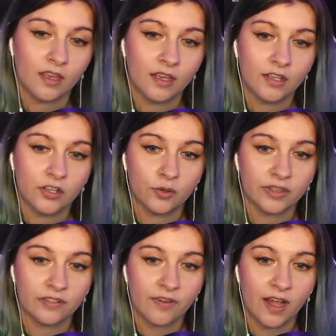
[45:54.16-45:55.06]
North
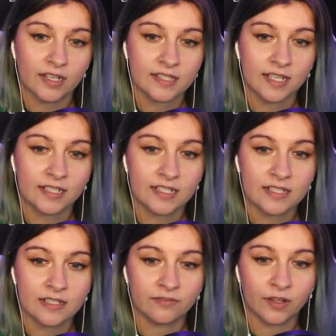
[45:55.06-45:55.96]
of Hawkshead, east
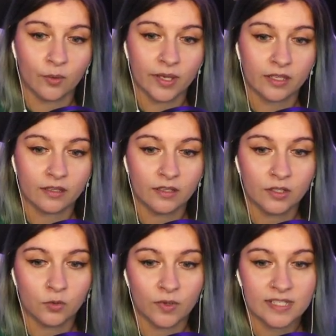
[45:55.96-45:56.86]
of Lowick,
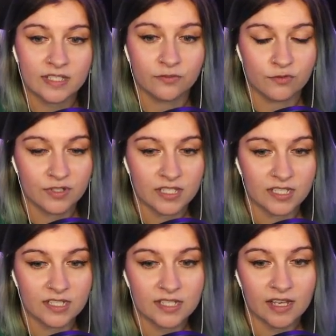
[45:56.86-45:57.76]
west of
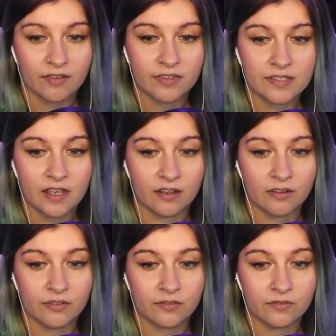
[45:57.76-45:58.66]
Rusland, south
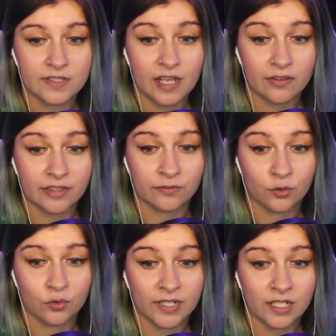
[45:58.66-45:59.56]
of
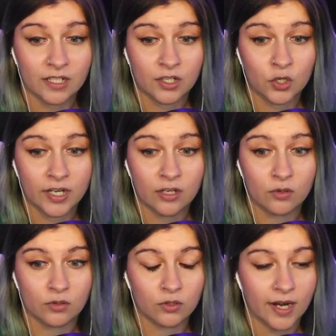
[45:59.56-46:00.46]

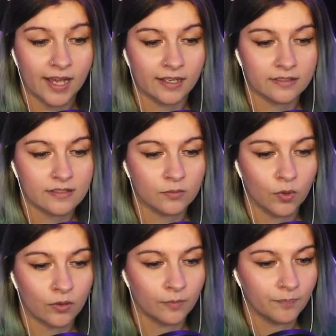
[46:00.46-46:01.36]
Crinkle Crags.
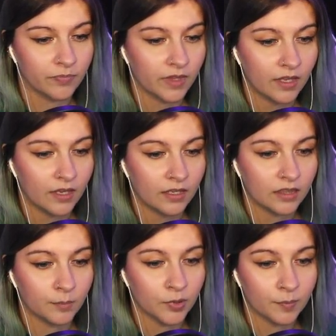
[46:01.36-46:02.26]
Whoa. The
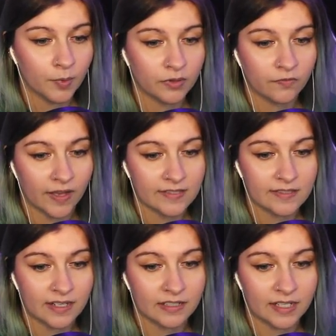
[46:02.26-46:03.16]
book both
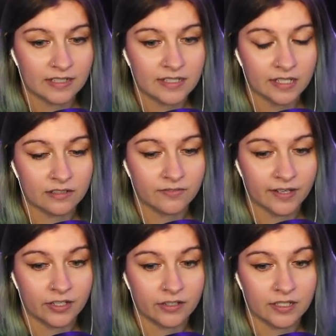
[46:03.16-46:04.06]
fascinated and terrified
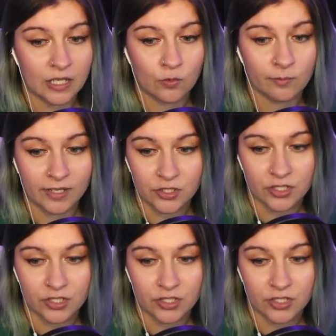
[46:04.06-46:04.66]
her in equal measure,